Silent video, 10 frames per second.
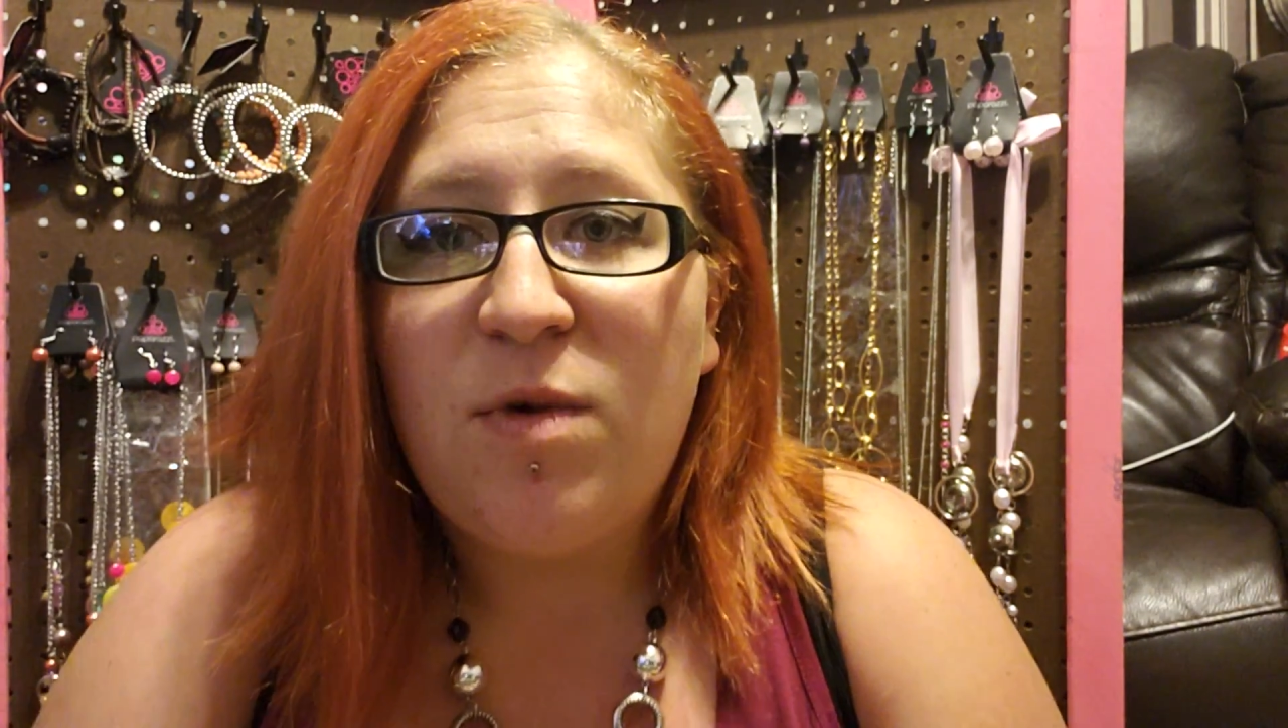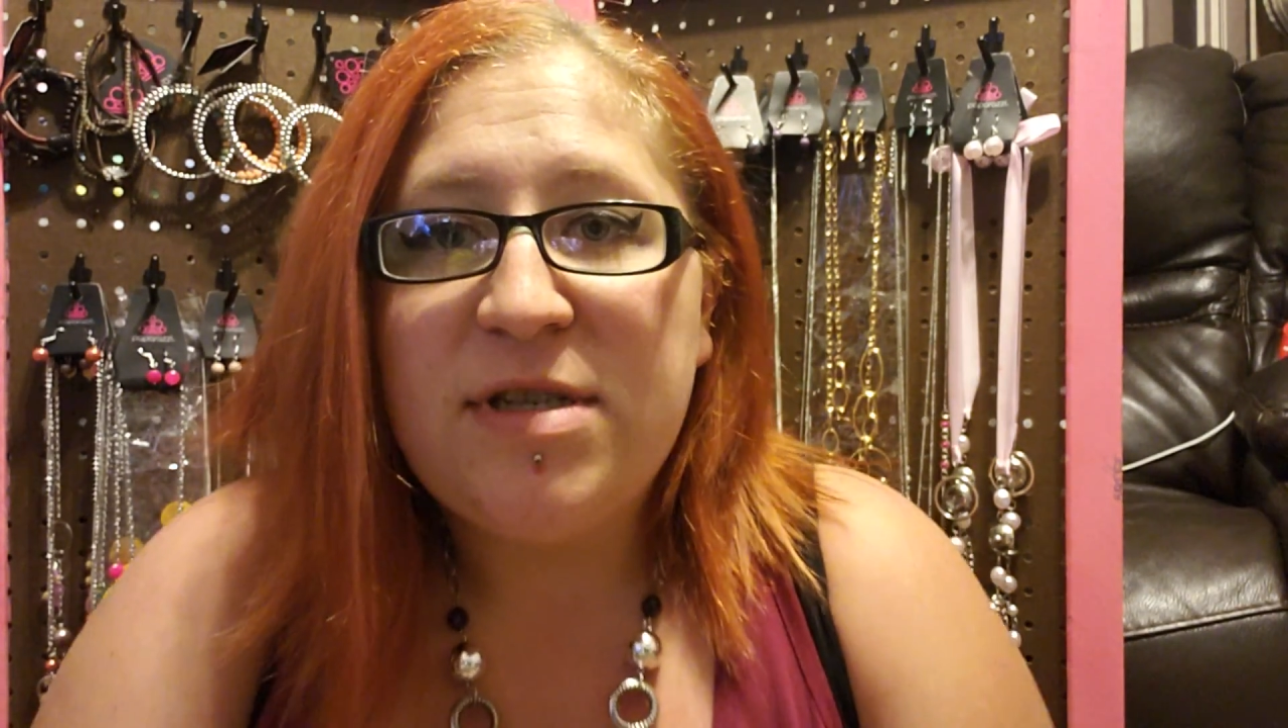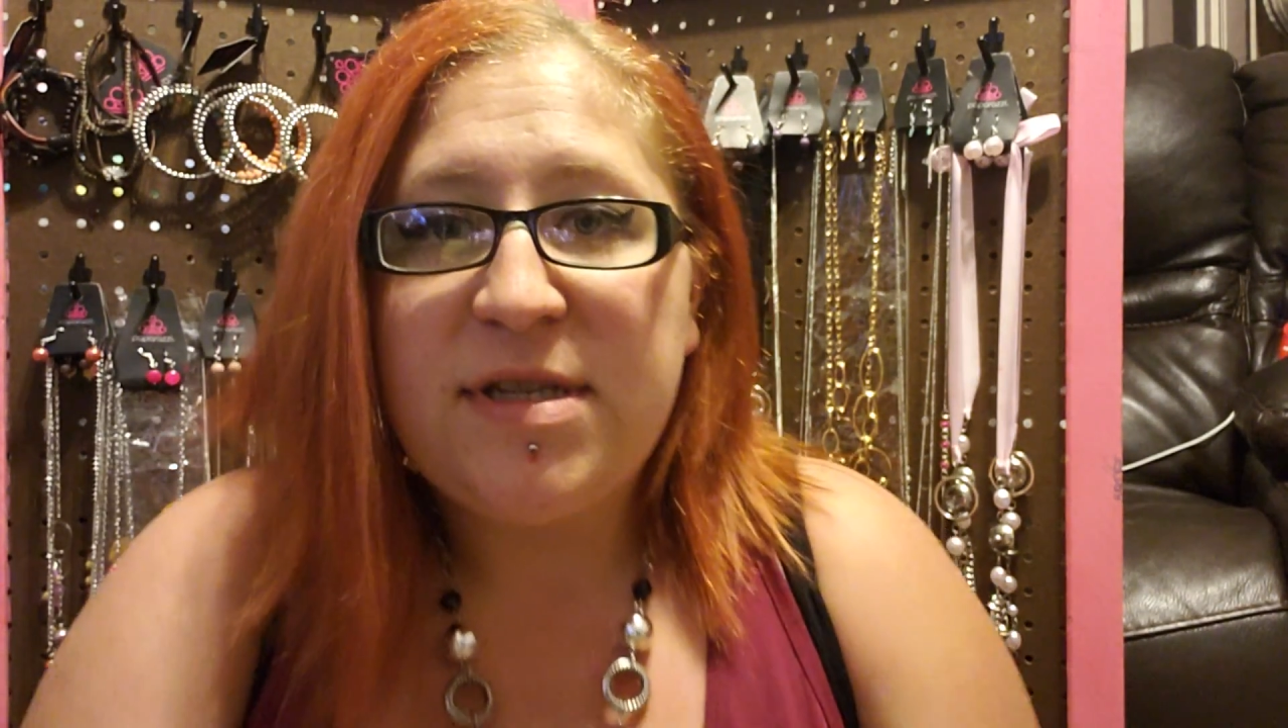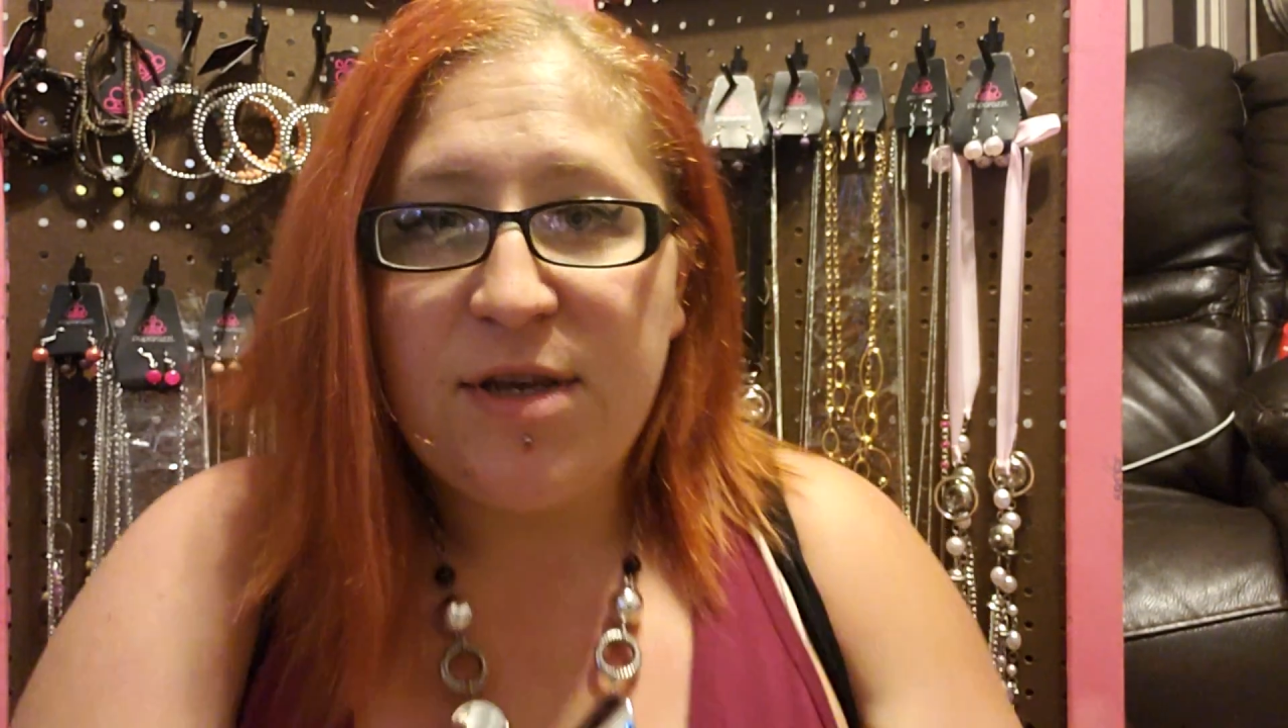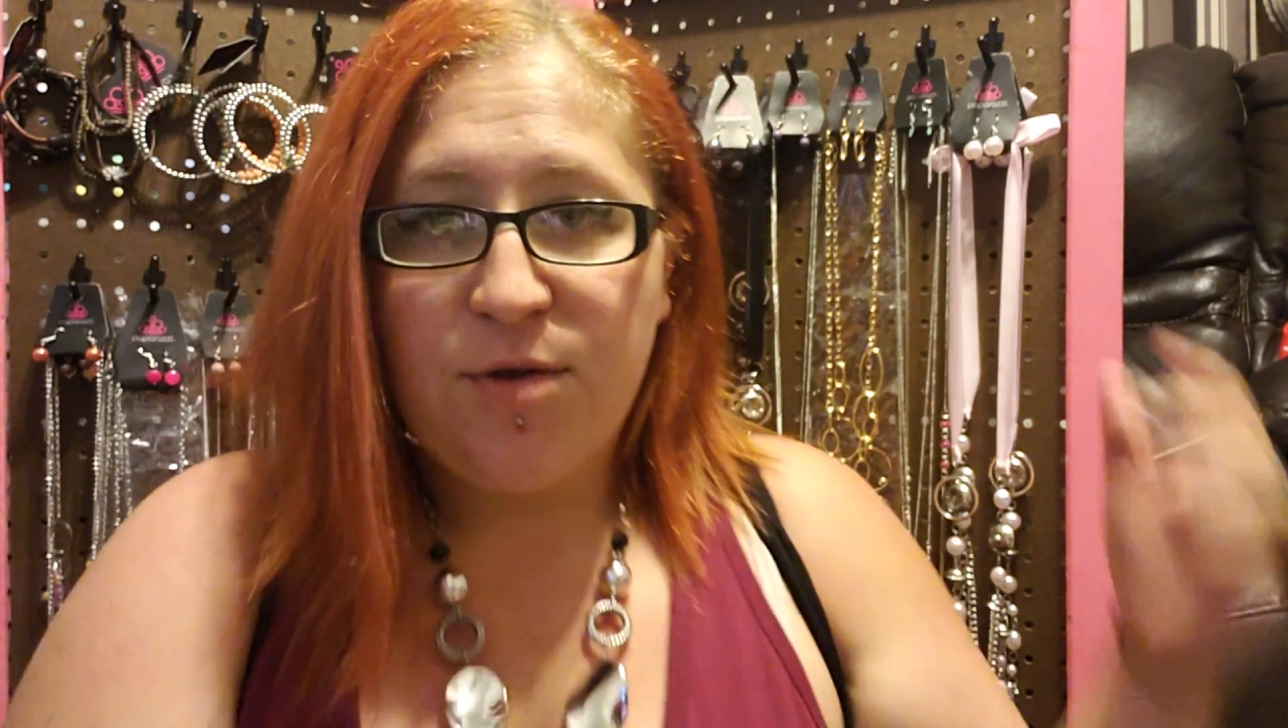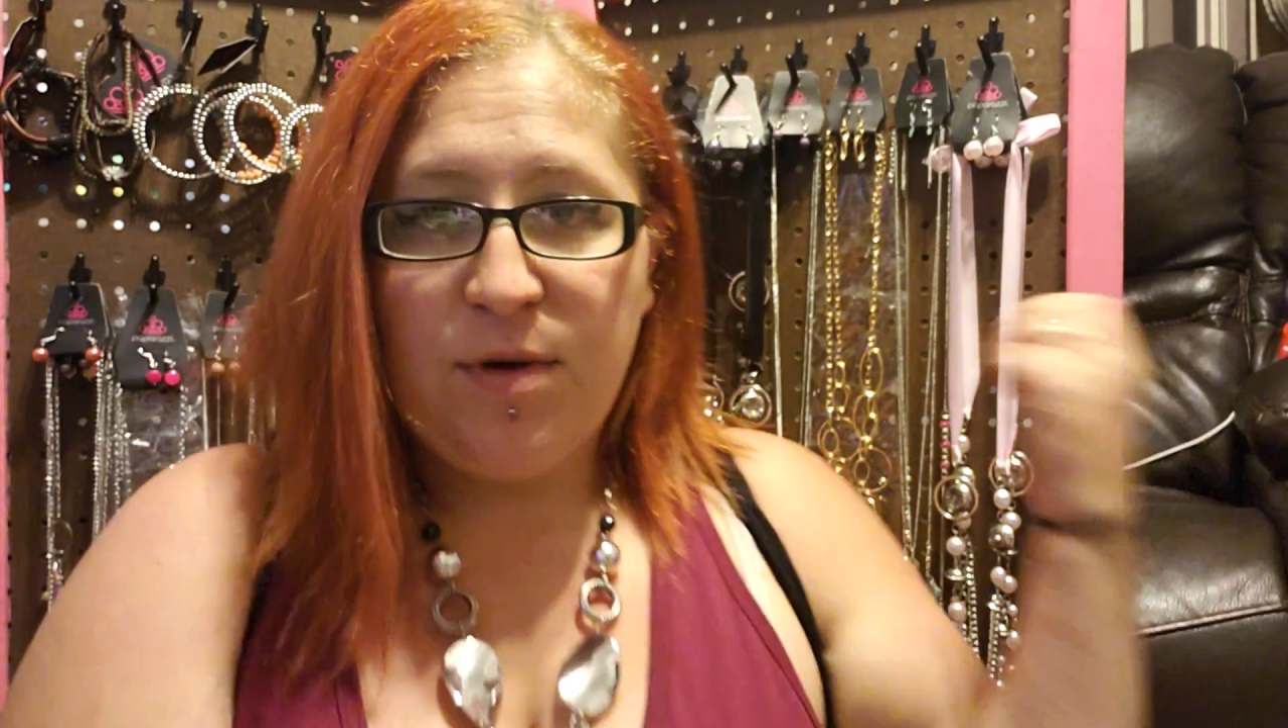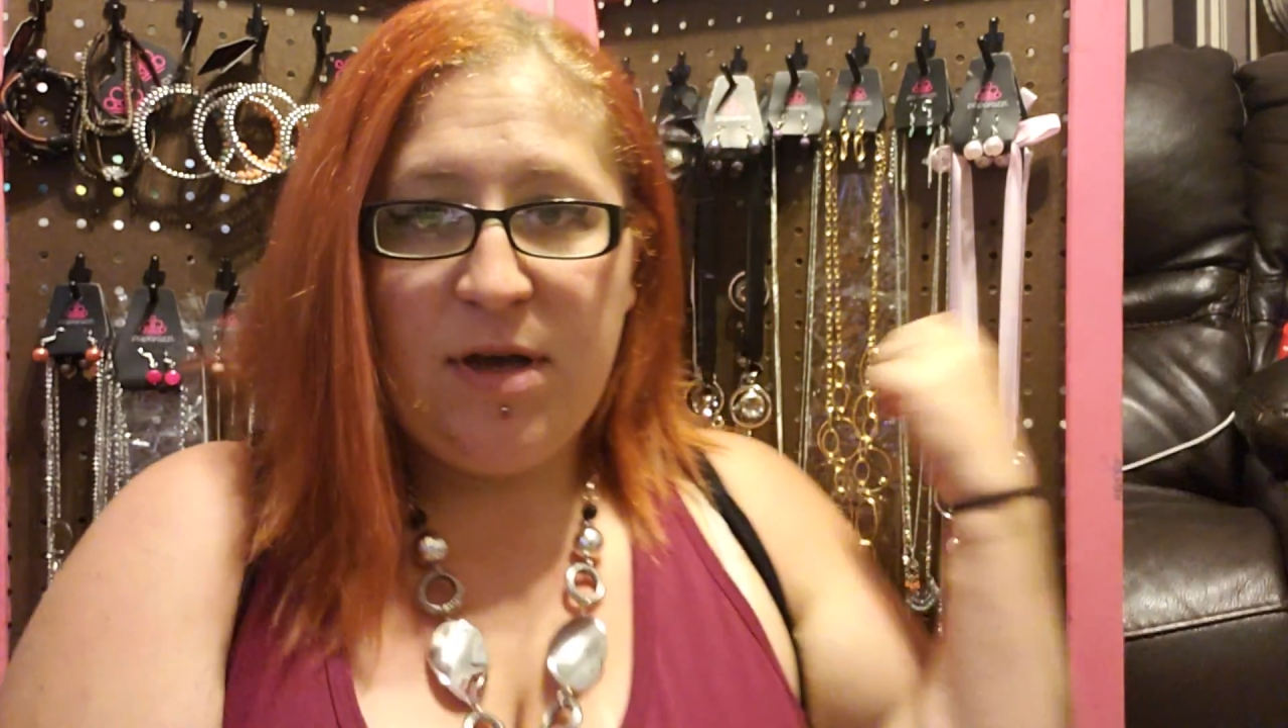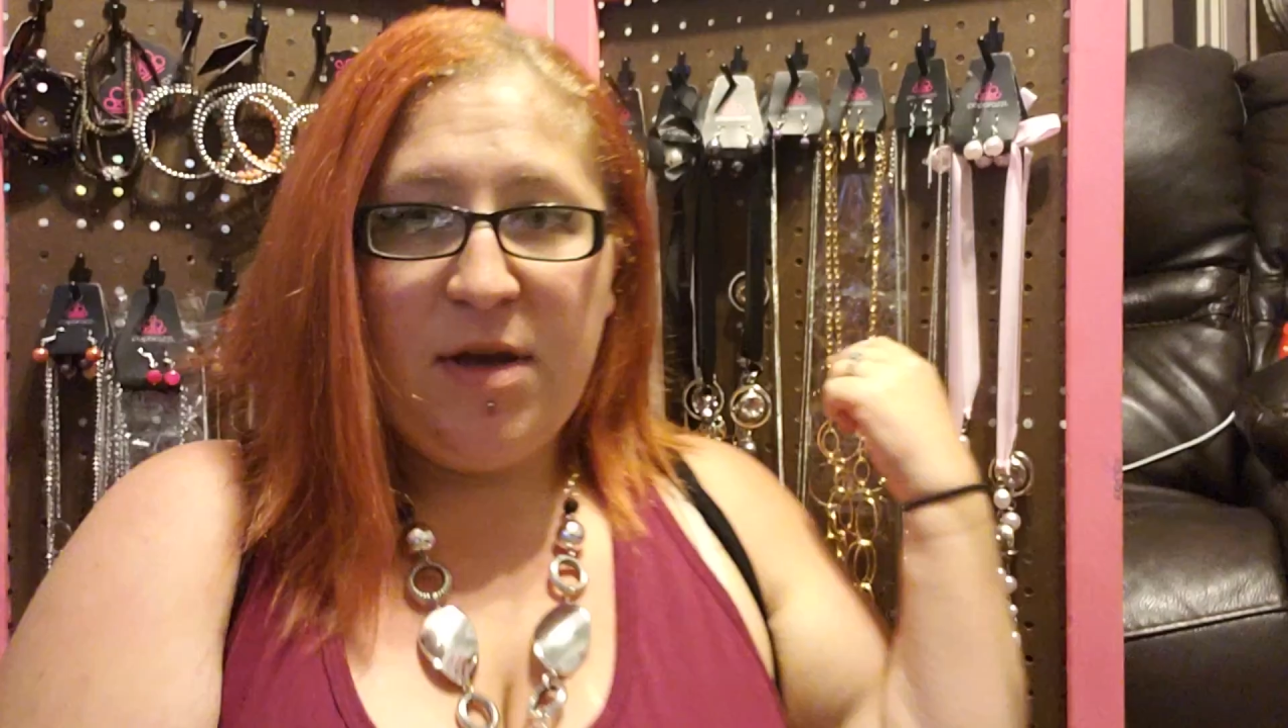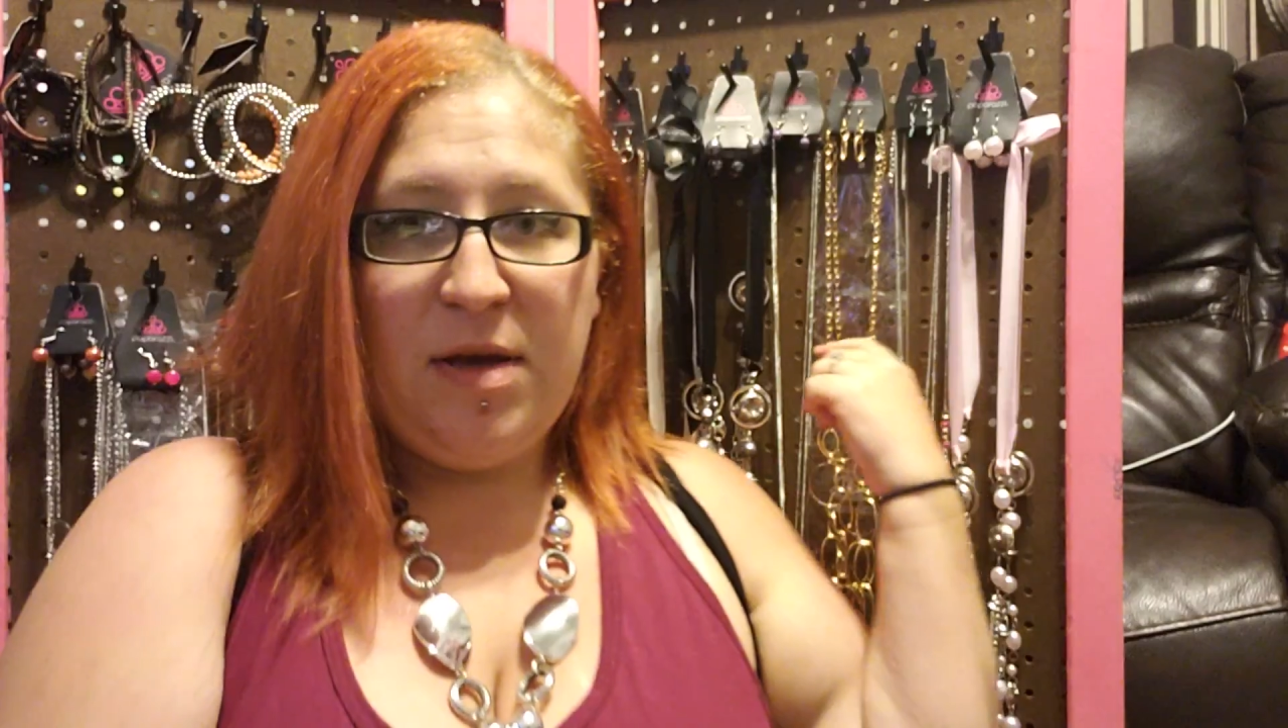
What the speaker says: want to